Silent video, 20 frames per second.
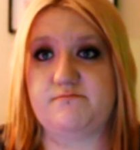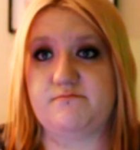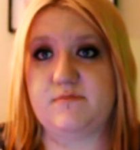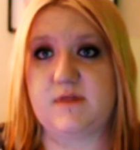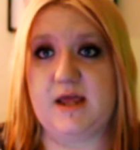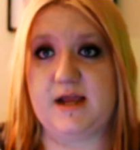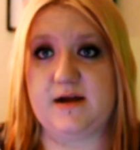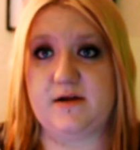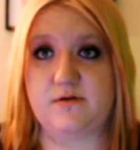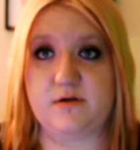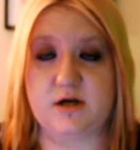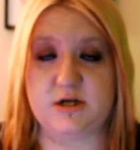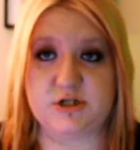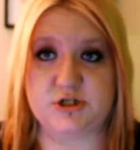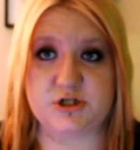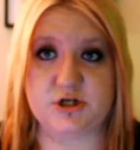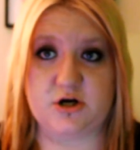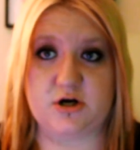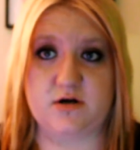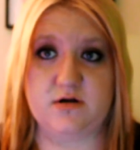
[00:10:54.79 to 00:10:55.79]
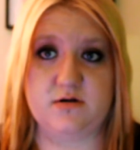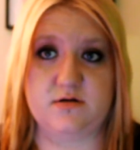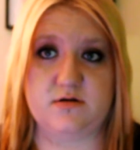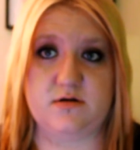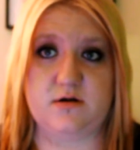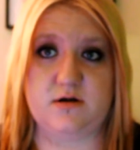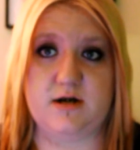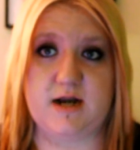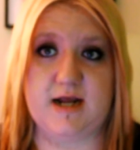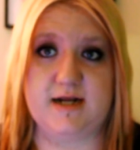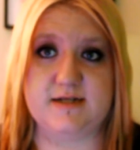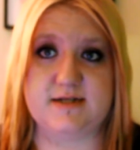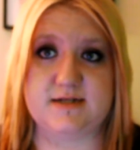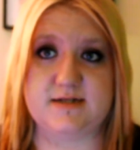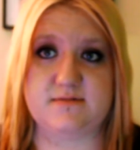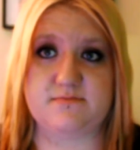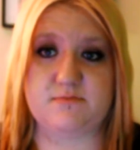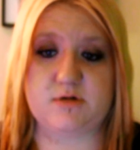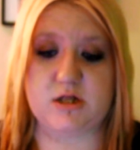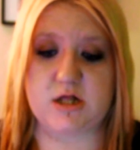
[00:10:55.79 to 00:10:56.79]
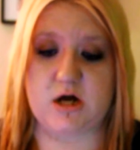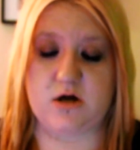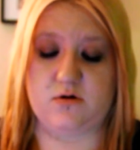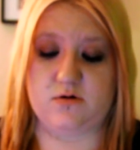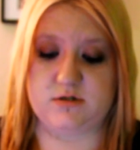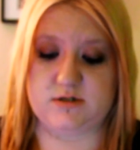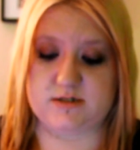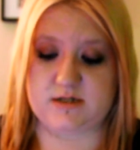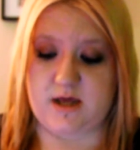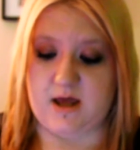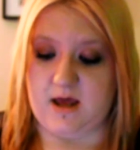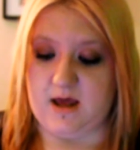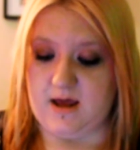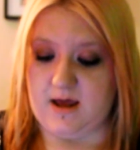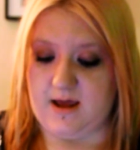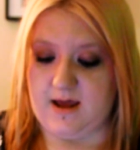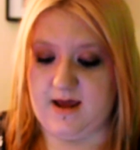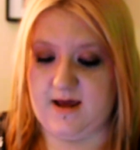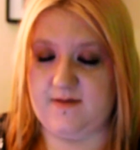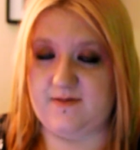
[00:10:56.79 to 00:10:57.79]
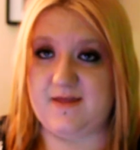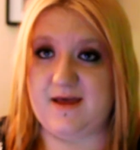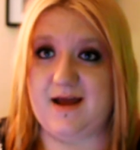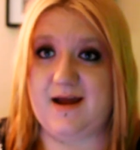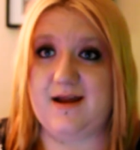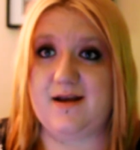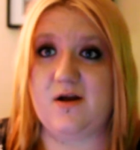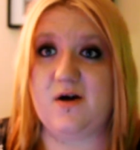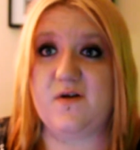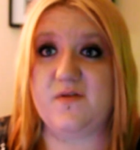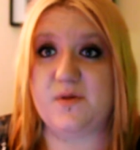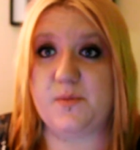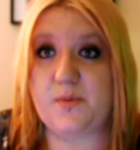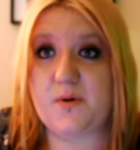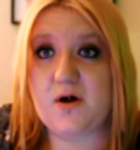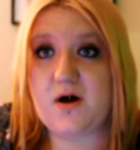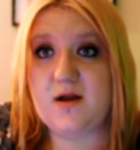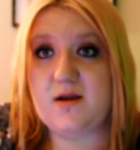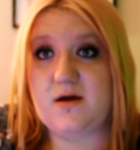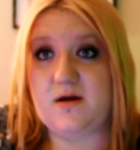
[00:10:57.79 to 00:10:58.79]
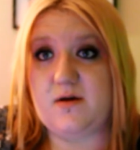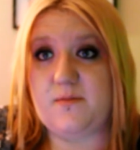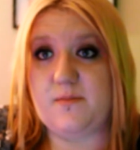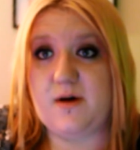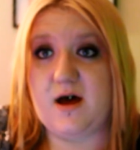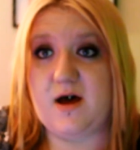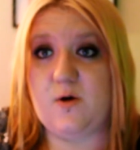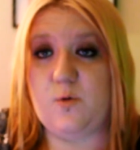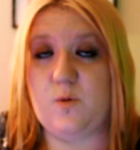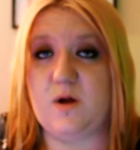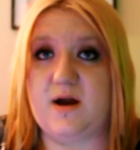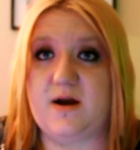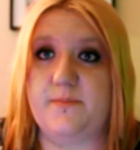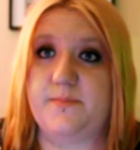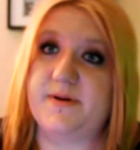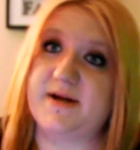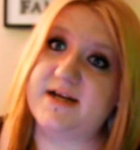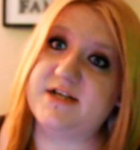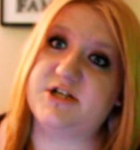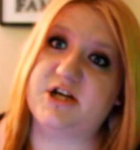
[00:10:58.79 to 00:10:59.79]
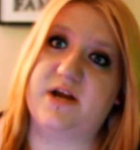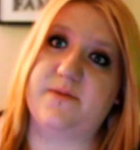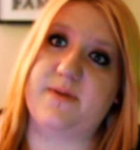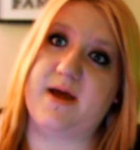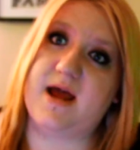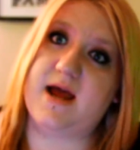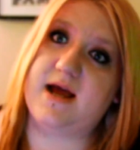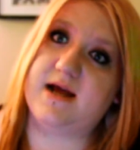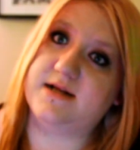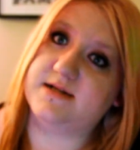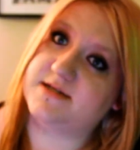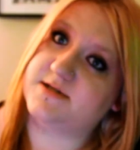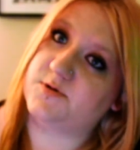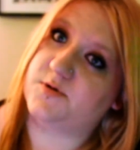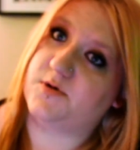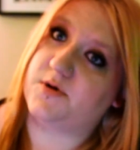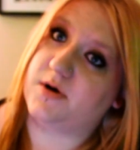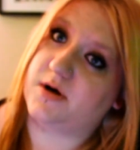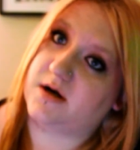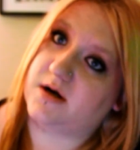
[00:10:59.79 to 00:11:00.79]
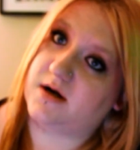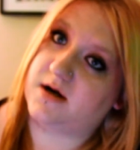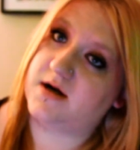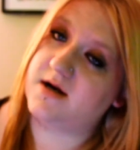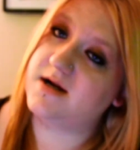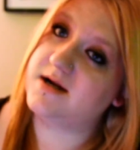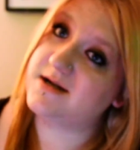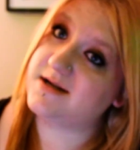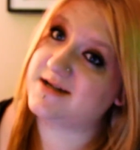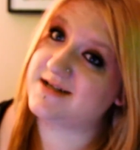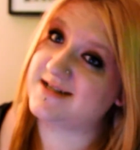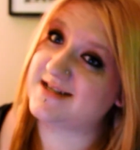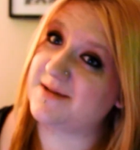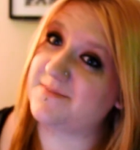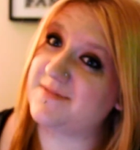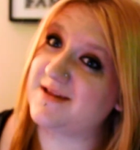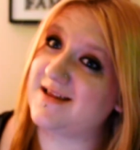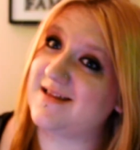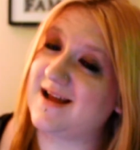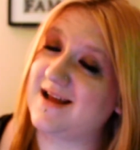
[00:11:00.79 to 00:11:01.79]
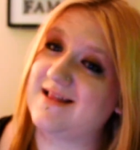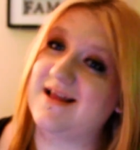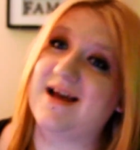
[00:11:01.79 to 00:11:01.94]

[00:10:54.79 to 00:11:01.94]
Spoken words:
like a shirt, nice clothes, and then on the bottom I'll wear PJ pants or something like